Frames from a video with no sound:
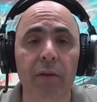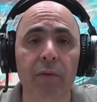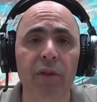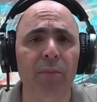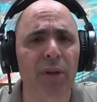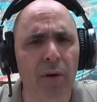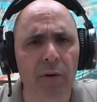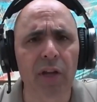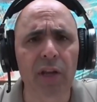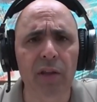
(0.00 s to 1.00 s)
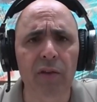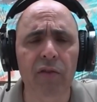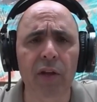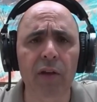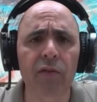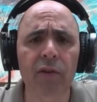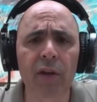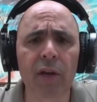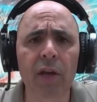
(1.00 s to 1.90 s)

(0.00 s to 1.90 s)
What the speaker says: they're in the minority these days,